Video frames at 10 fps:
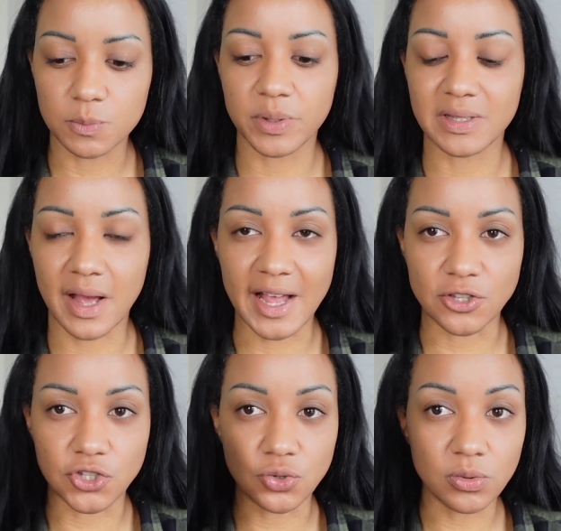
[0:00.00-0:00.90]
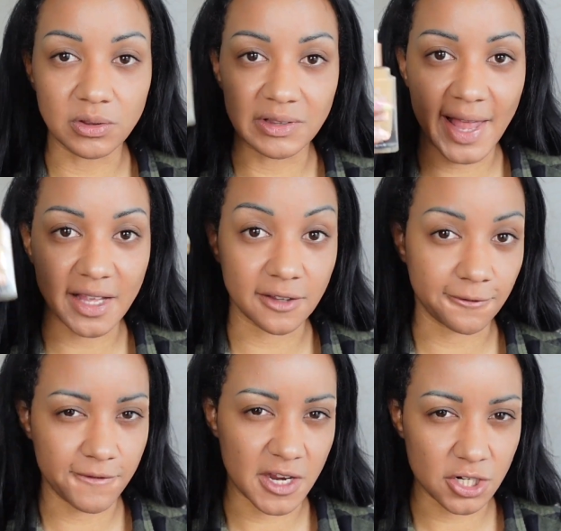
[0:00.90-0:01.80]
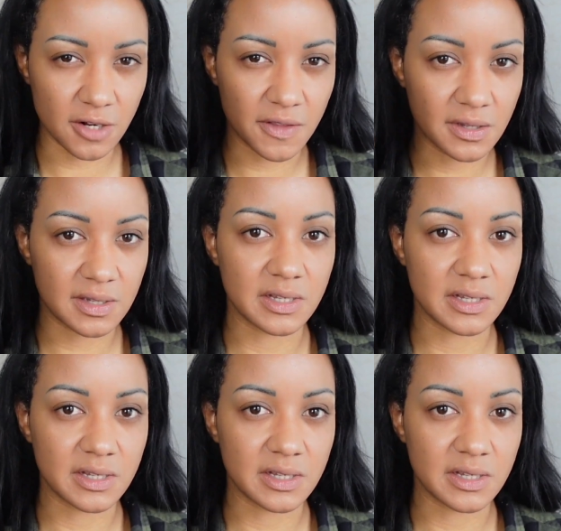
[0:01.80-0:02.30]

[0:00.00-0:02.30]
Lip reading: but I do like the finish of this.